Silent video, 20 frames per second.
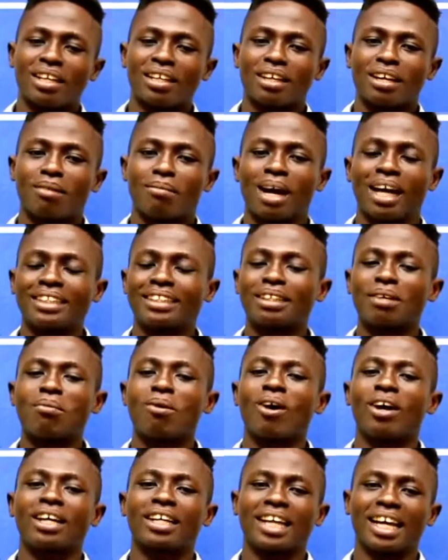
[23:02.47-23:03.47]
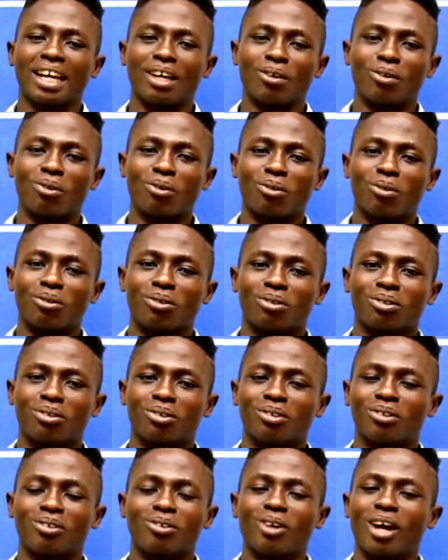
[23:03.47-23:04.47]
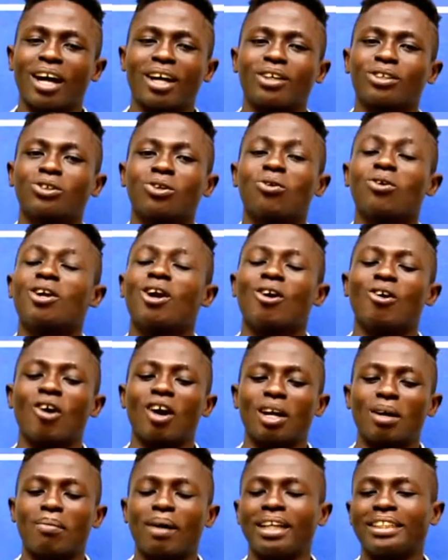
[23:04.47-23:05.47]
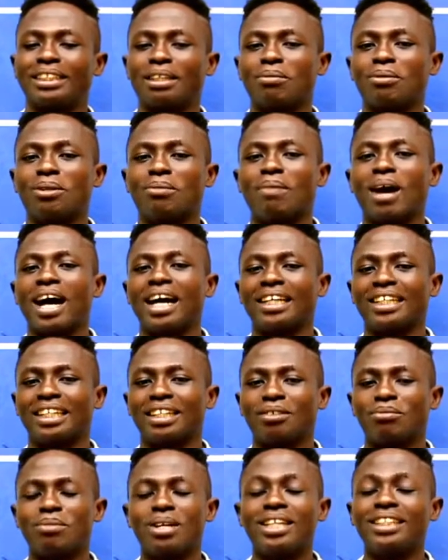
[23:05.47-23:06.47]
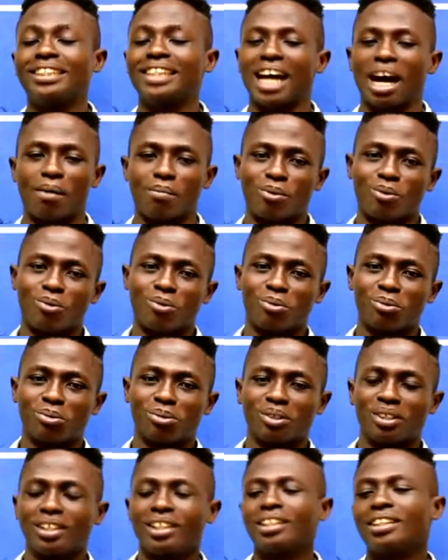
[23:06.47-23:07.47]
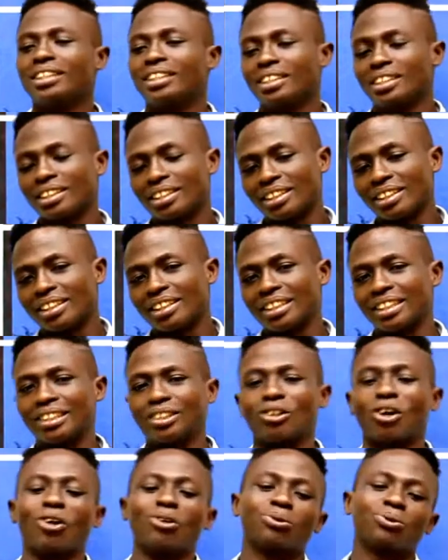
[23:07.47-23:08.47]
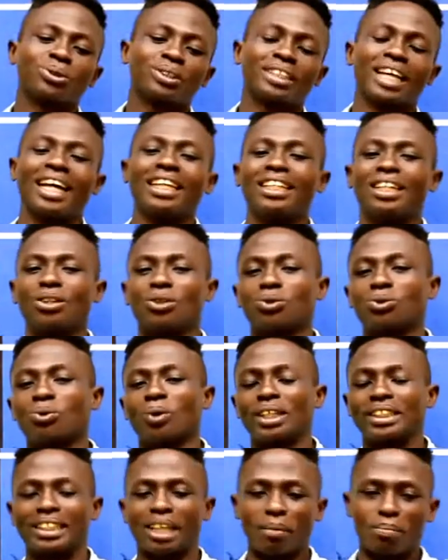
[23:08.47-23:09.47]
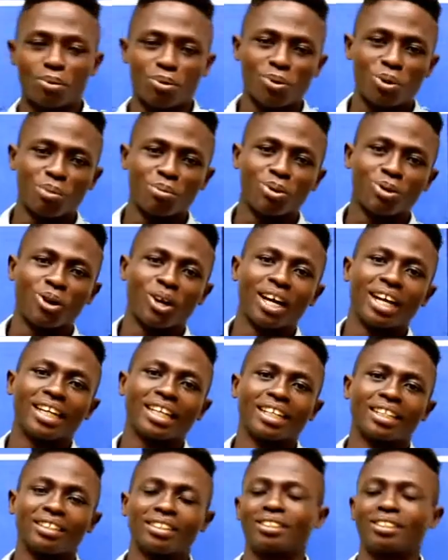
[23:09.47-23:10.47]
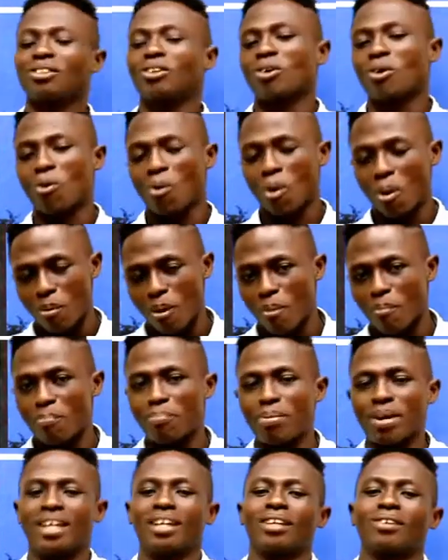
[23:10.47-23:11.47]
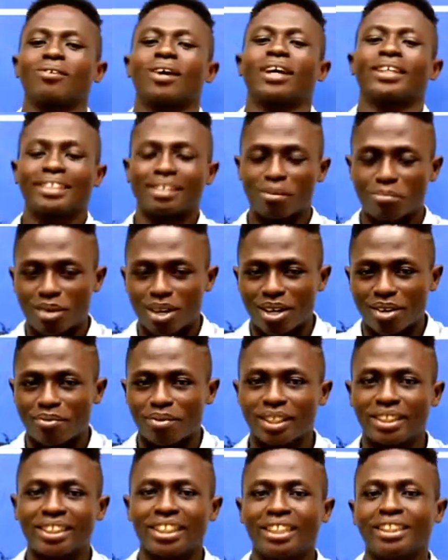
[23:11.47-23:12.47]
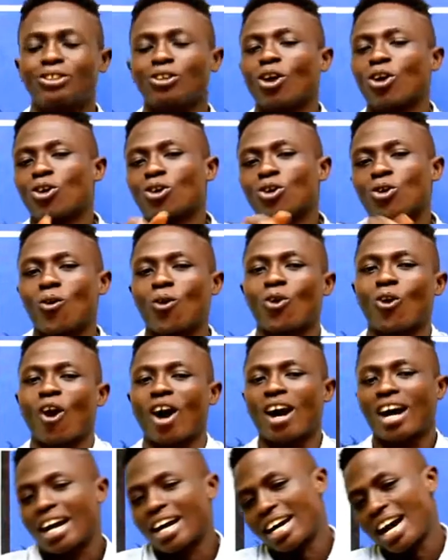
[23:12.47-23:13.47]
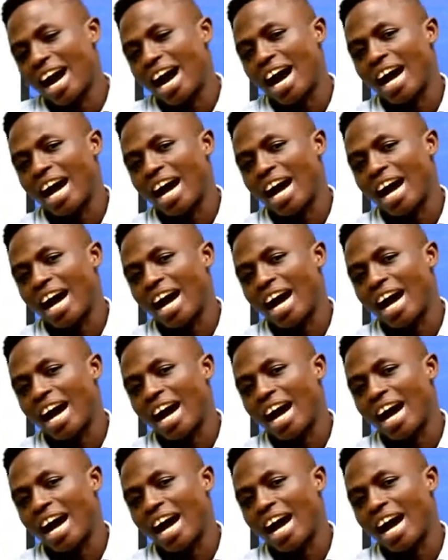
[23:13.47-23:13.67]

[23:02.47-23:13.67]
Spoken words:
But some more canoe, Rankers owner or the master be demided, me jam on. It's on a society, no sooner chapel will be do ye dead or cobon pay was someone fetching. It's on no one or caca.